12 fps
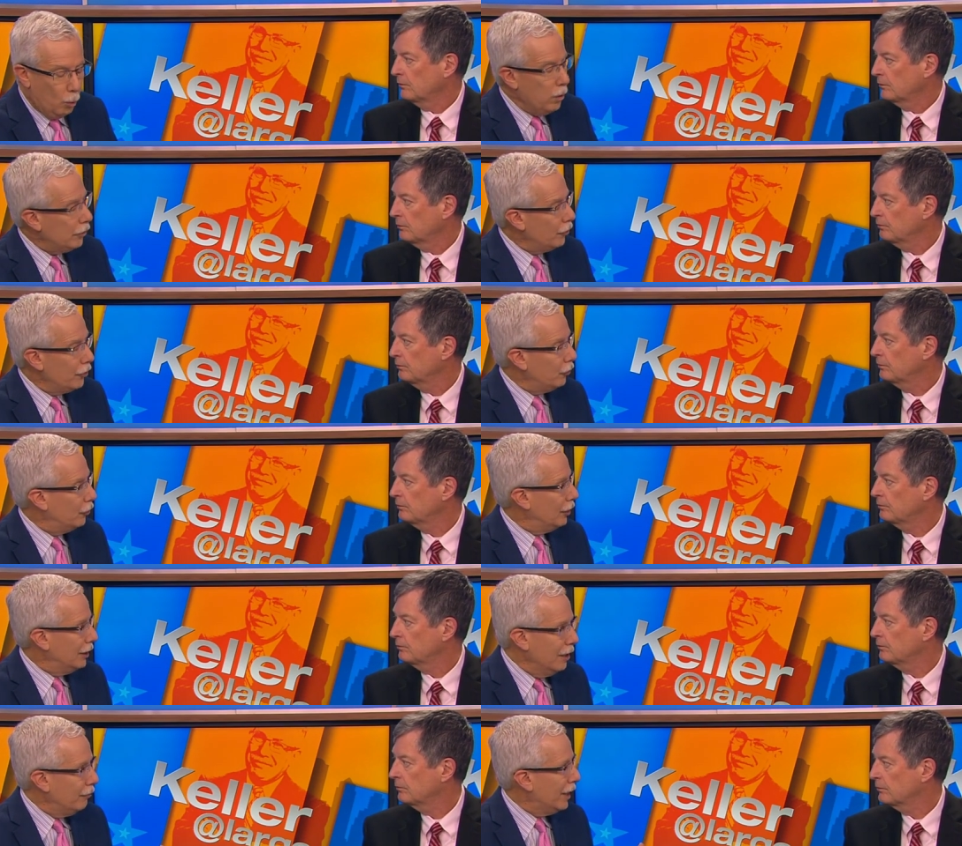Speaker 1: What's the
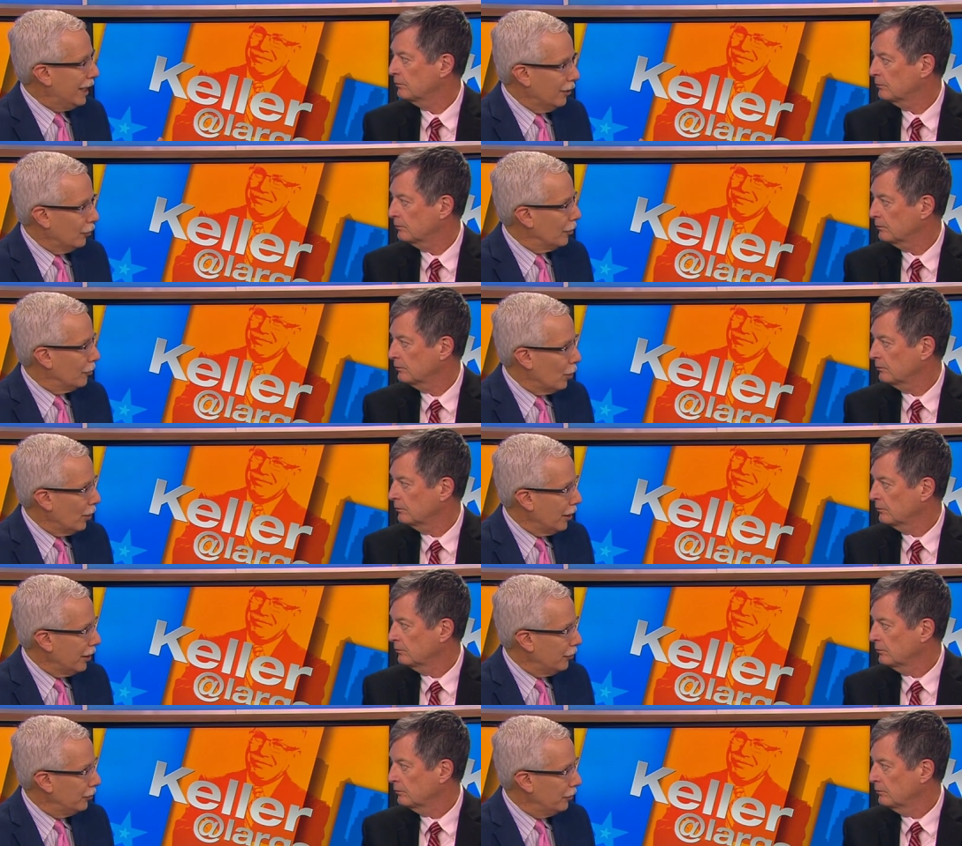significance of all
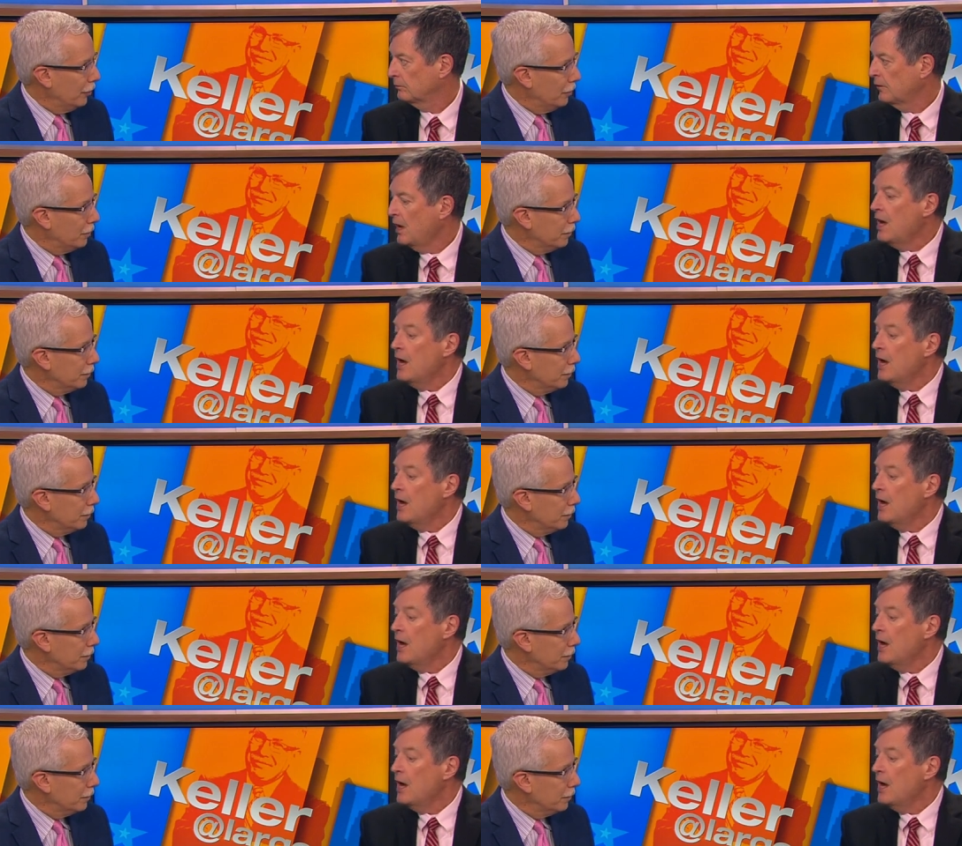this?